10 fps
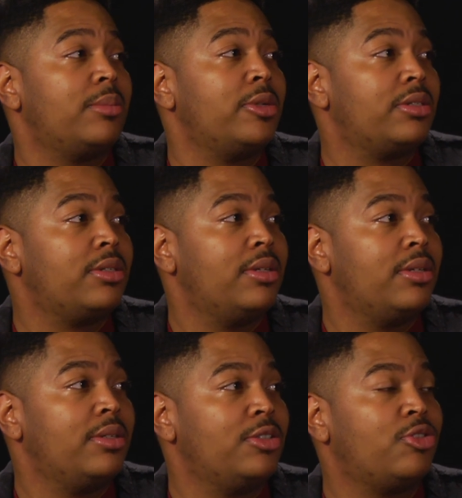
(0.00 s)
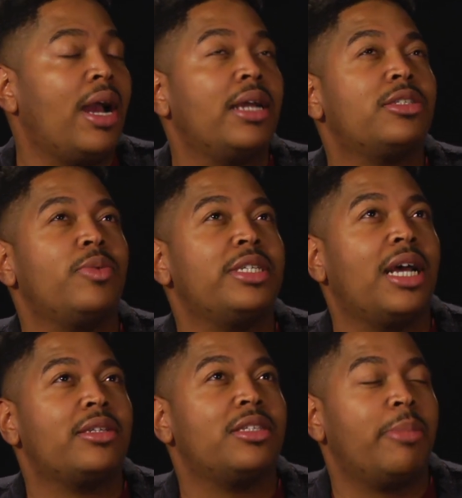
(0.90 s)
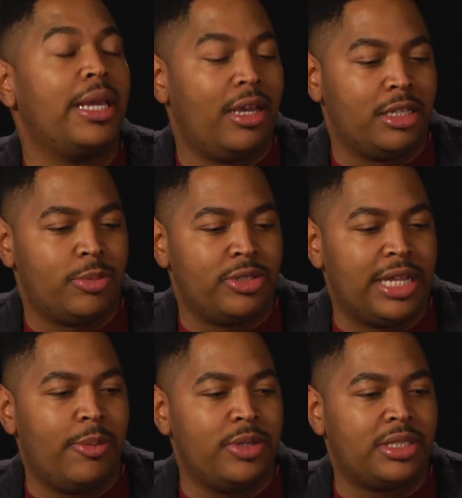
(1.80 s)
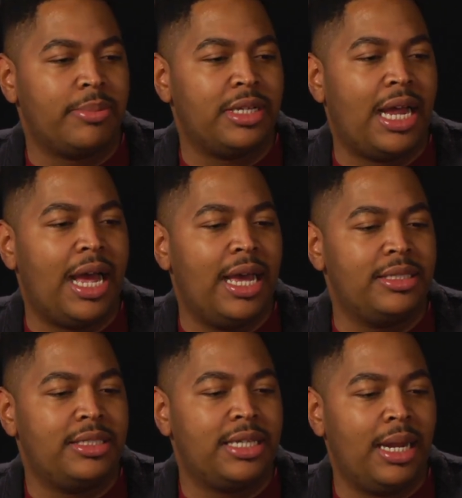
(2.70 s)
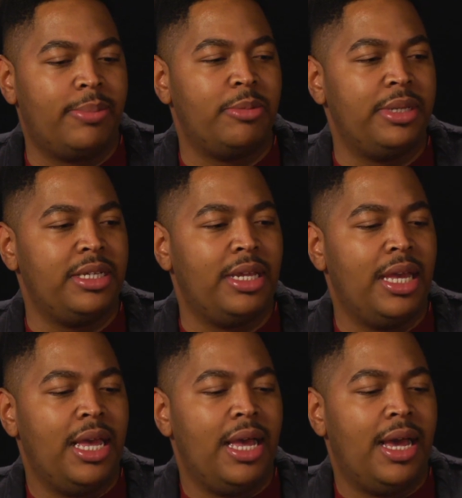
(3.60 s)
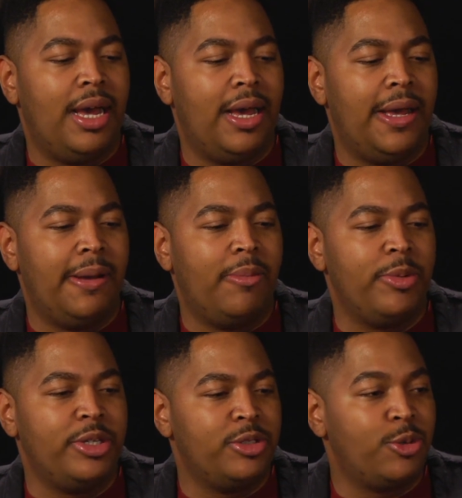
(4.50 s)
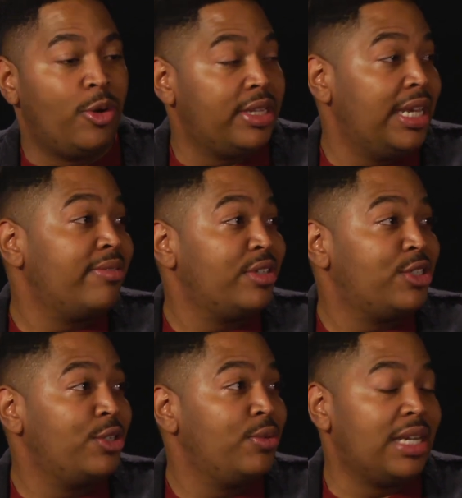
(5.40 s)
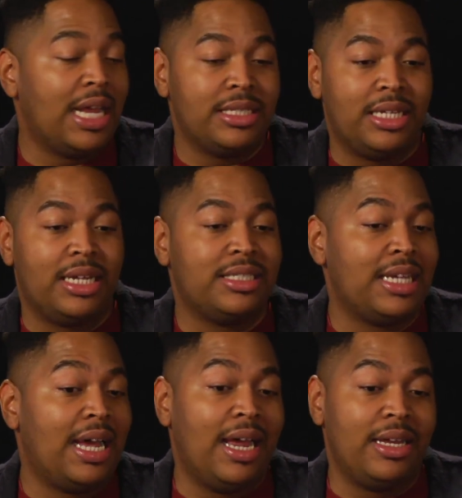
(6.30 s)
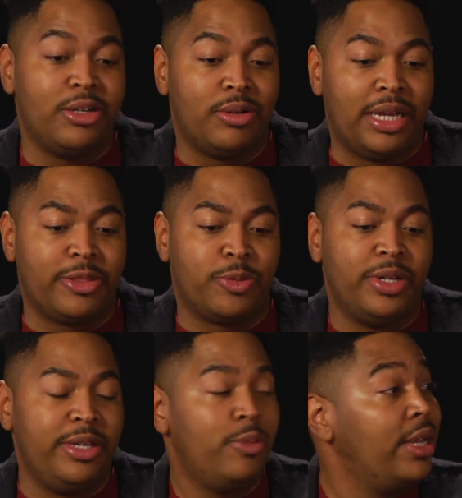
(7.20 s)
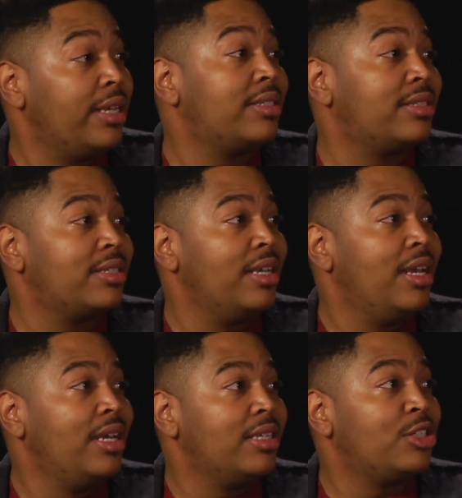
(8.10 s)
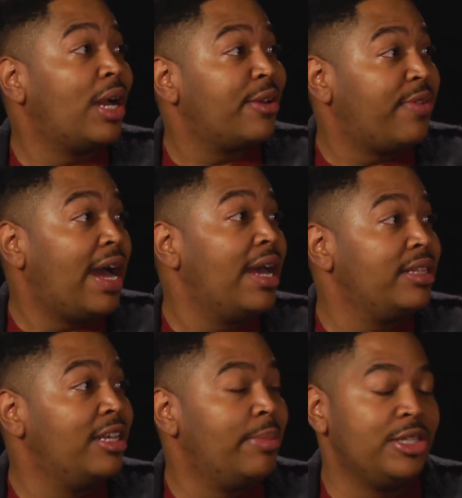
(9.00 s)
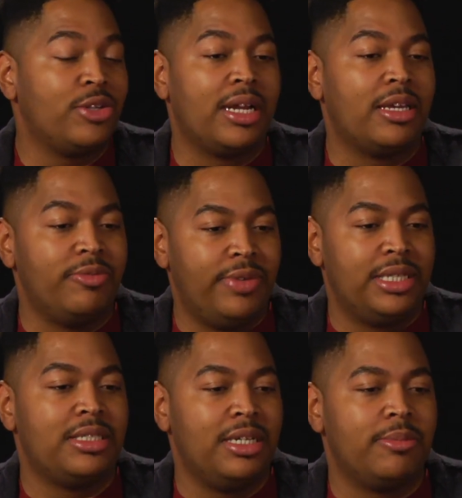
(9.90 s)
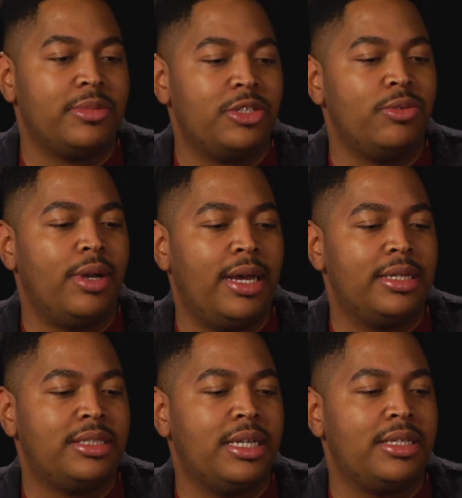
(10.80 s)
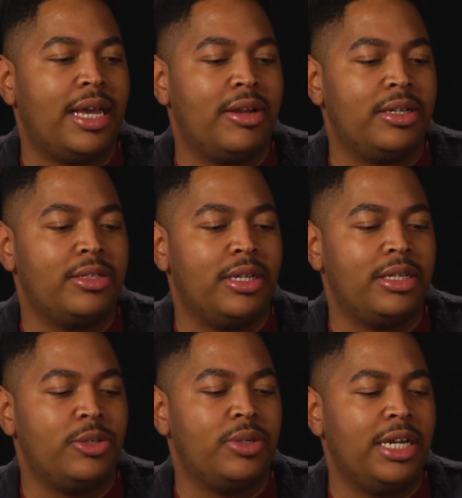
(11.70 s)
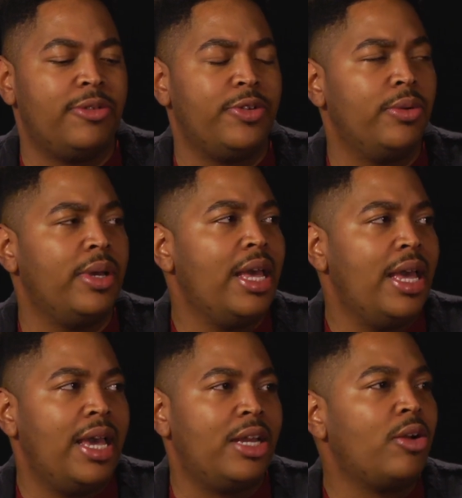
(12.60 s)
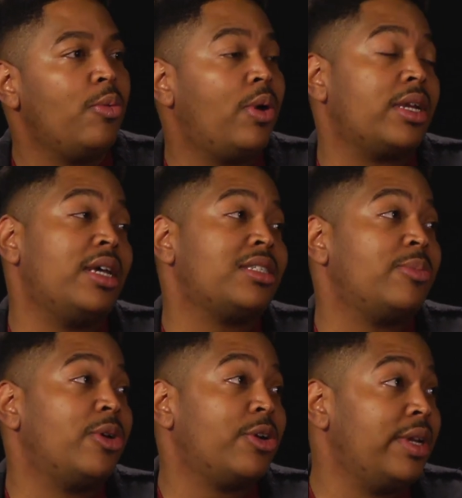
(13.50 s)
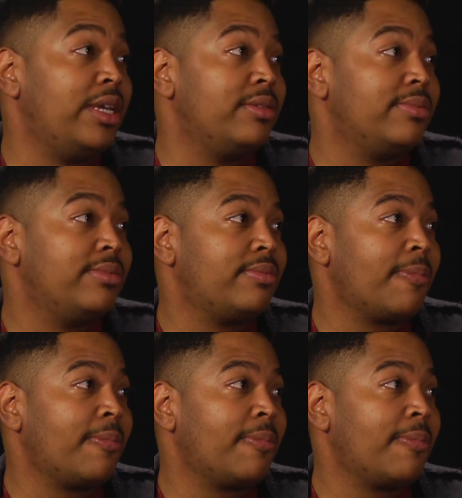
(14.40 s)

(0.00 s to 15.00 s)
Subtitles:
customers, trying to reach out to the bank customers, that was something that I had set up to be, we would do toward the end of the shoot, and I set aside, you know, like 3 weeks to try to find them and try to convince them to sit down and do an interview, and only one customer agreed.